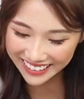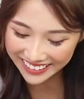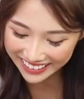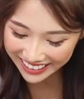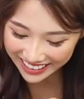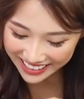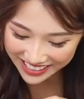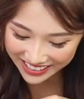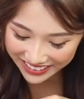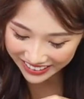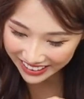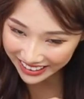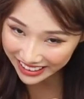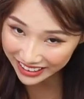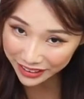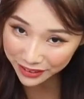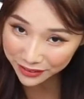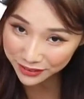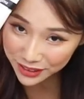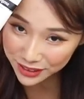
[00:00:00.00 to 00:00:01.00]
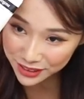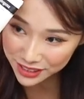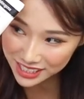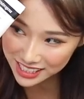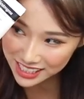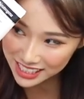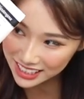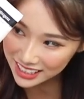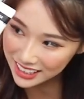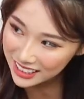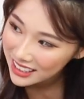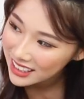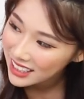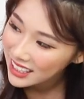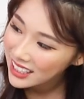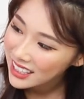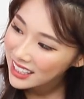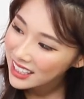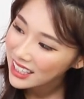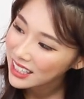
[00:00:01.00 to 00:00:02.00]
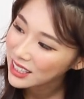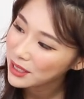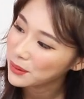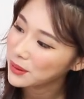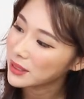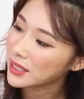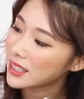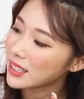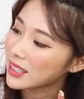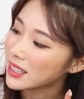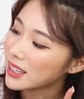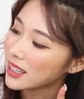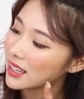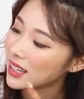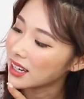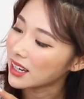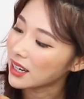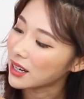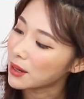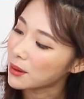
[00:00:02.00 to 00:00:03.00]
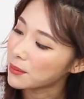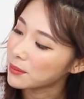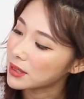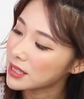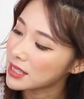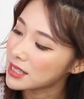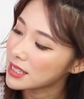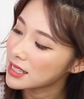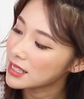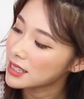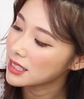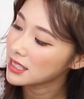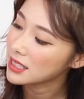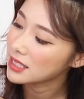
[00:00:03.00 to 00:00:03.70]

You guys know I love Neutrogena. Anyway, this is